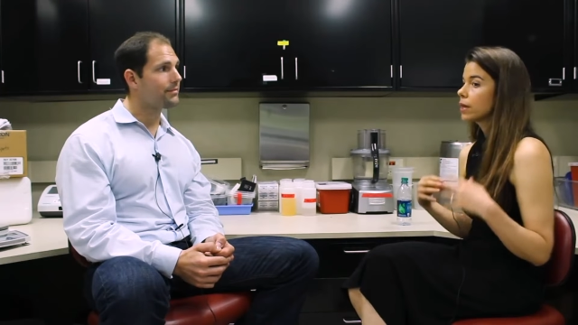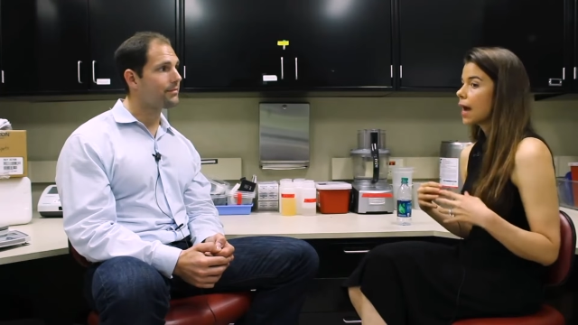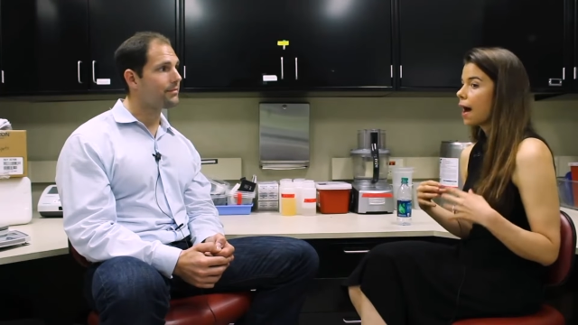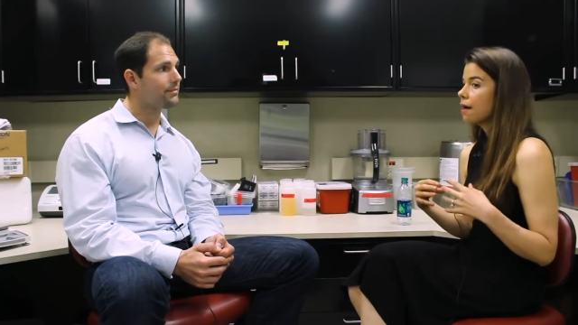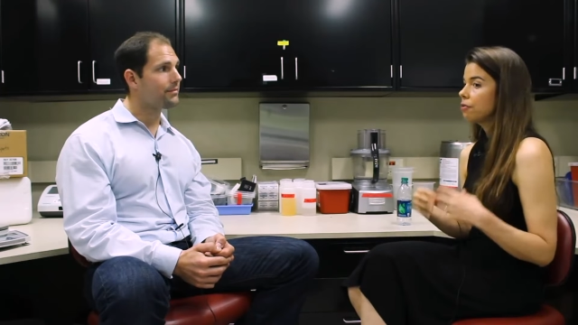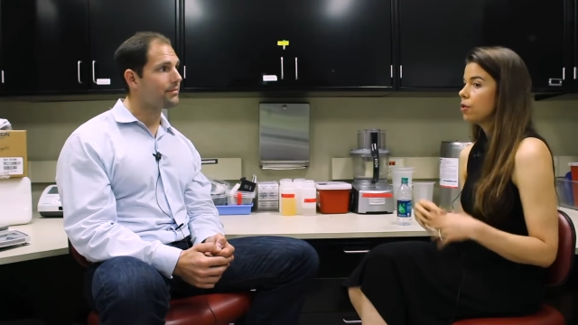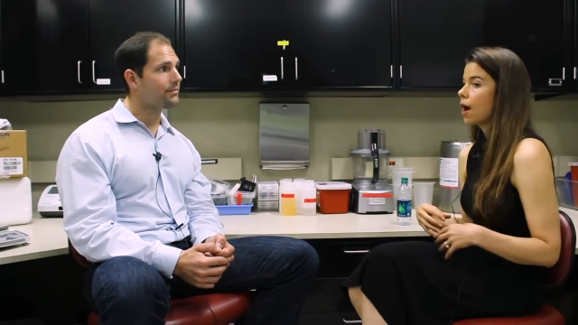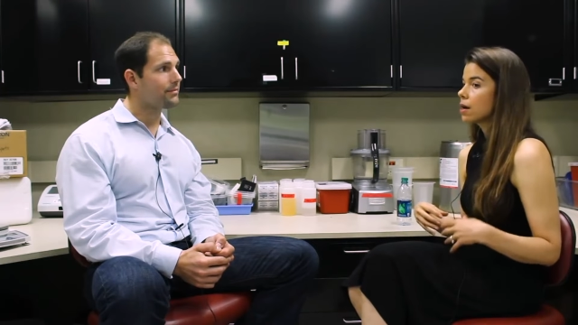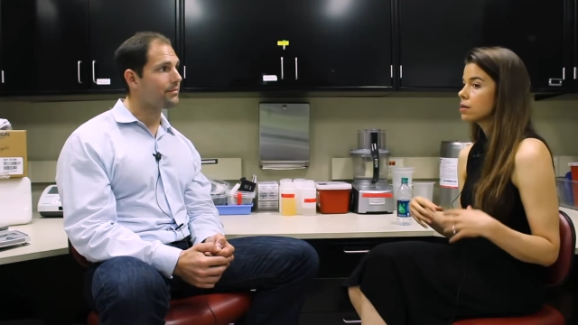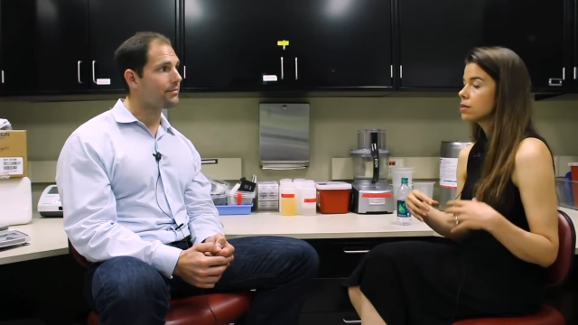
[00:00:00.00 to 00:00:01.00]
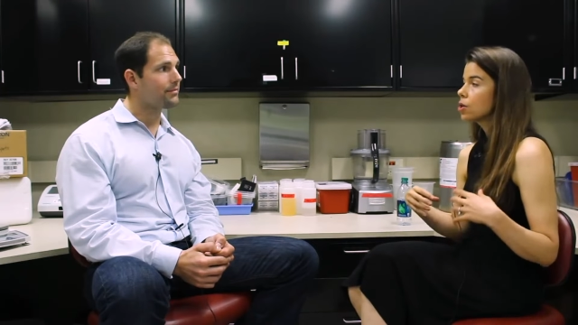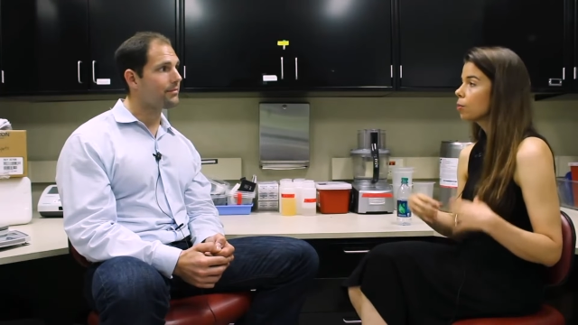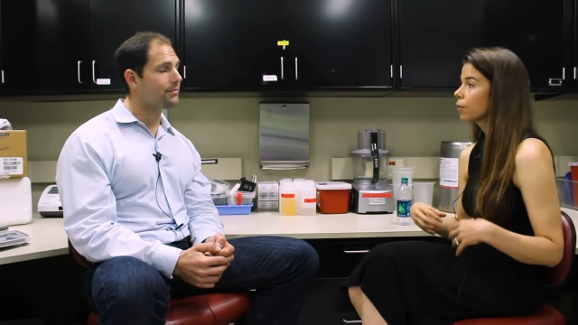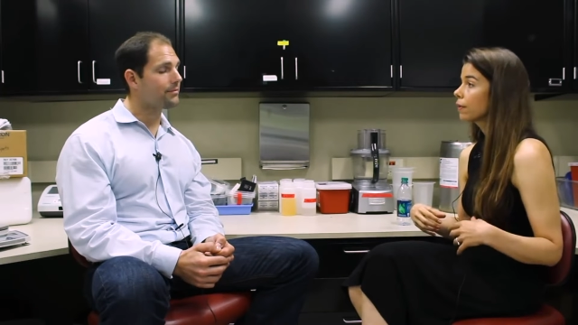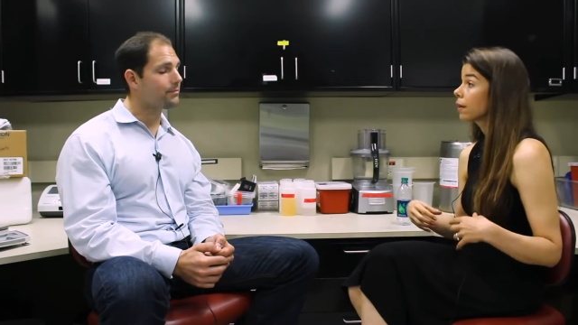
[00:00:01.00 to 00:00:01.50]
Speaker 1: well, yeah, if you had a
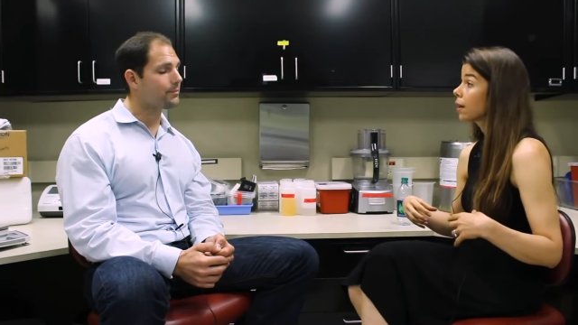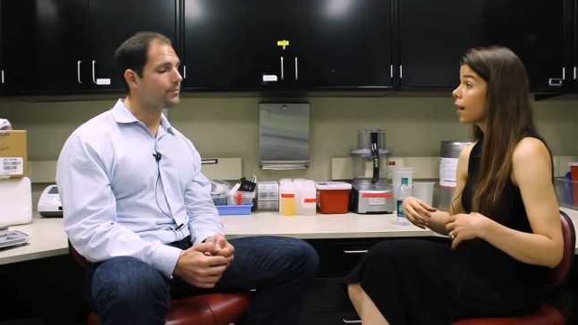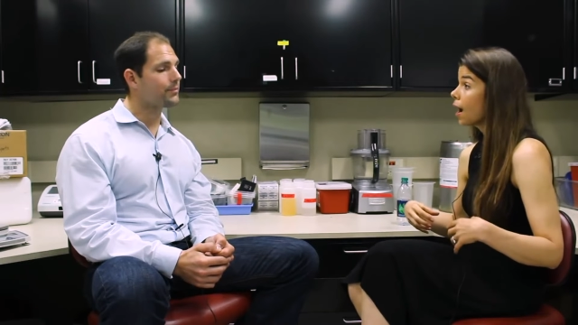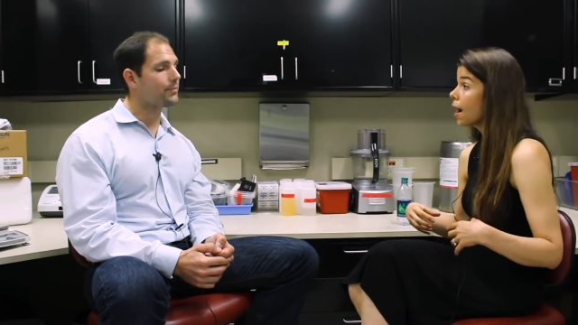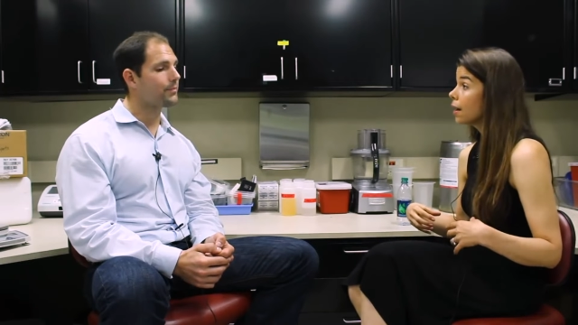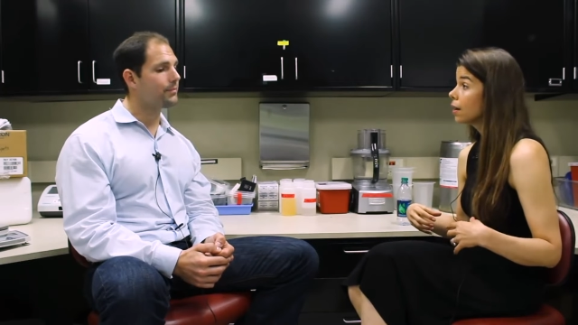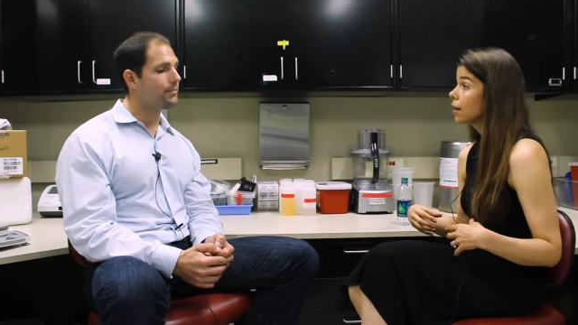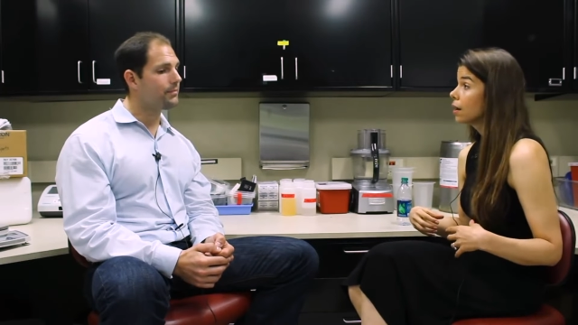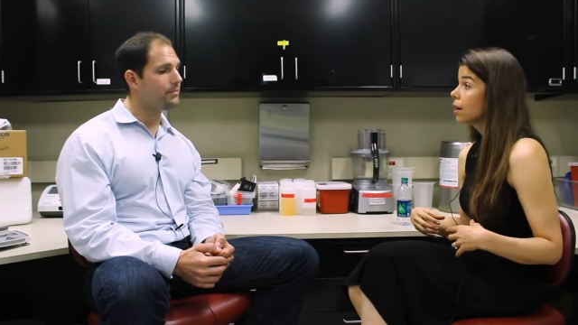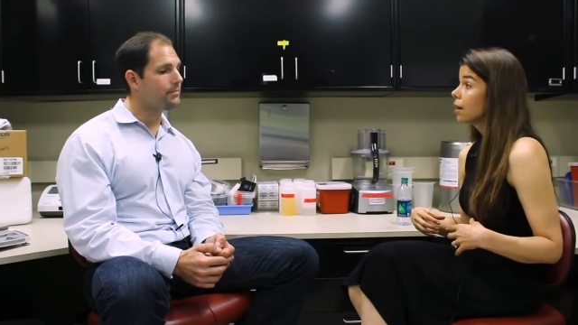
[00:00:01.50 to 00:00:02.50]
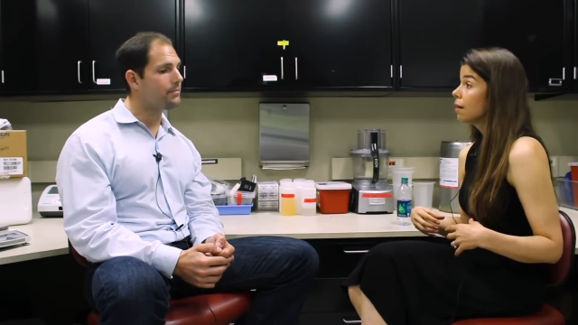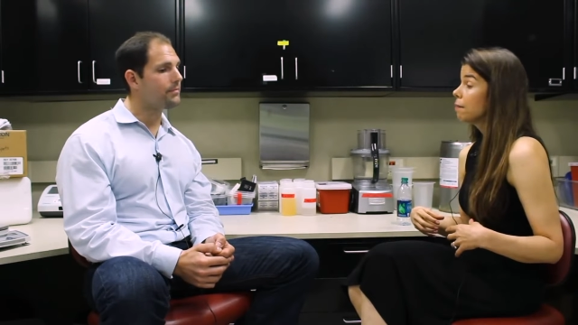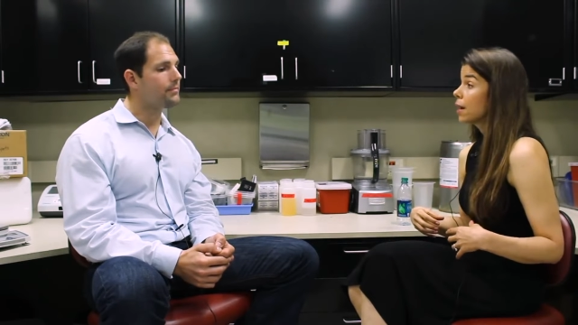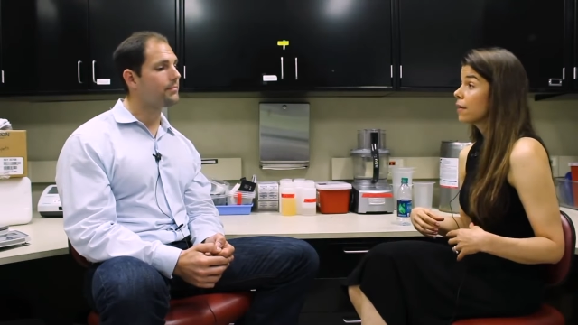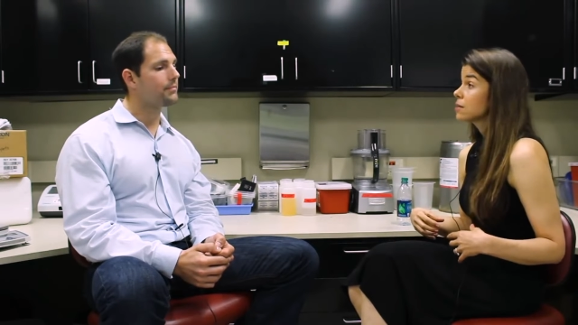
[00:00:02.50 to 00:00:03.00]
tumor in the gut,
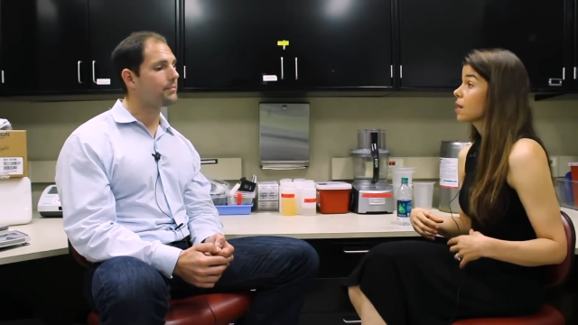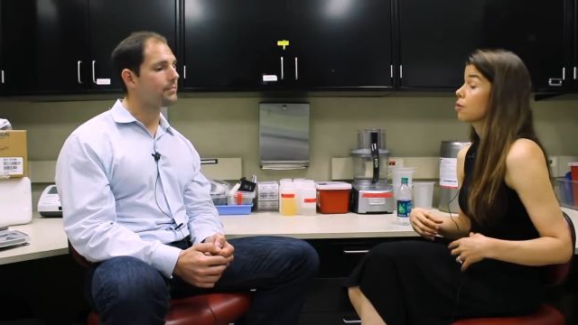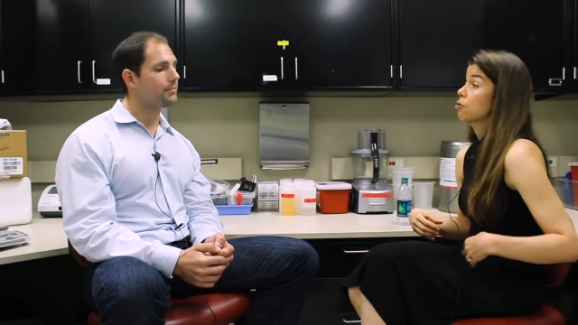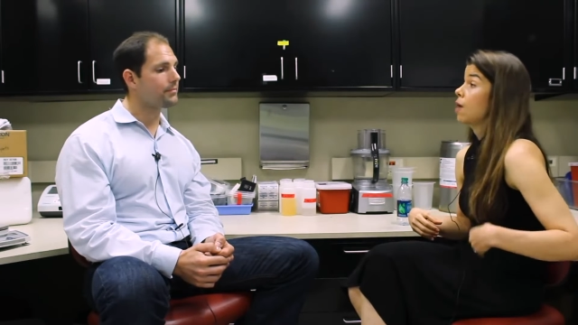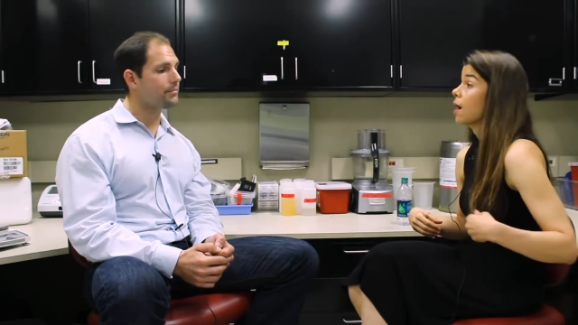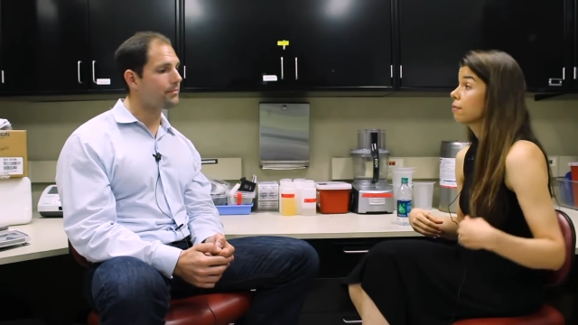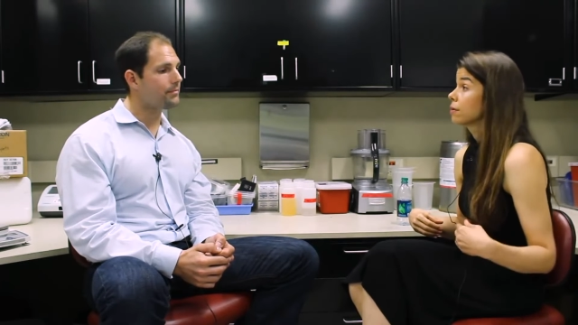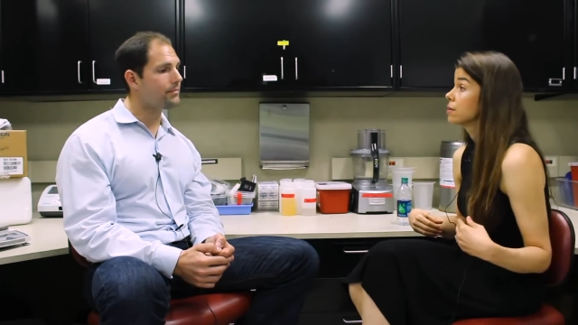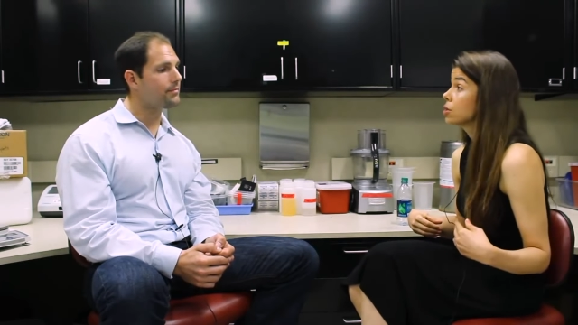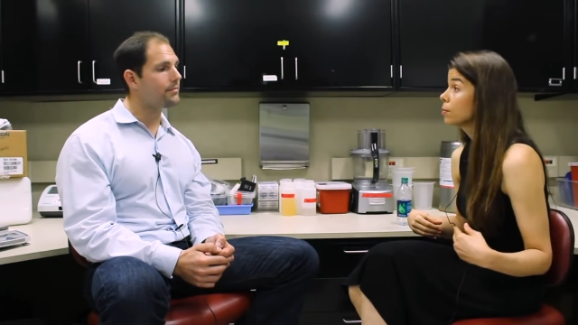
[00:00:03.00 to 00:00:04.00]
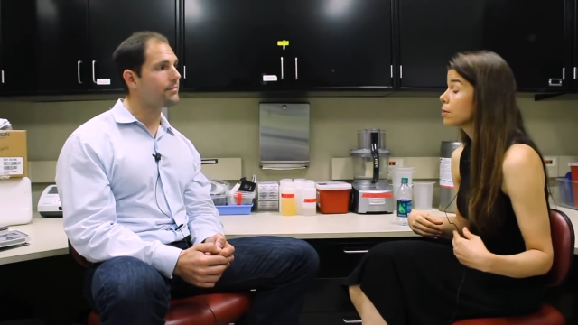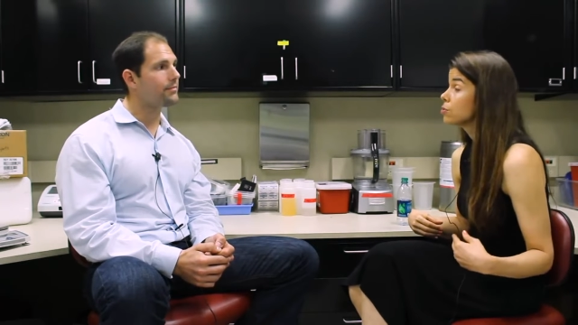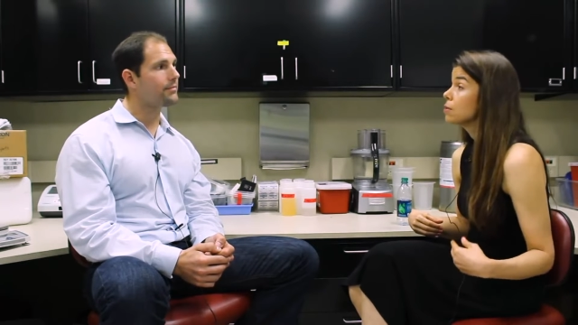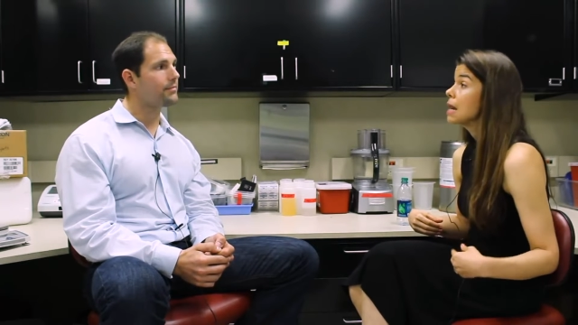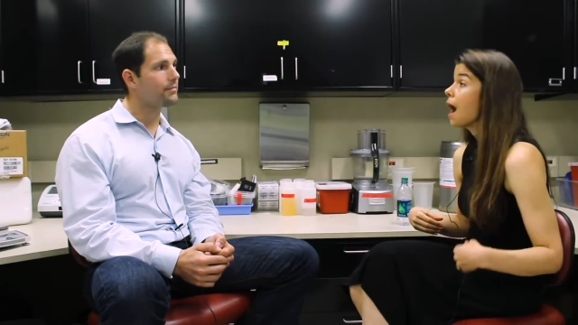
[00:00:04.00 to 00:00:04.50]
man, that's like crack for the tumor. Do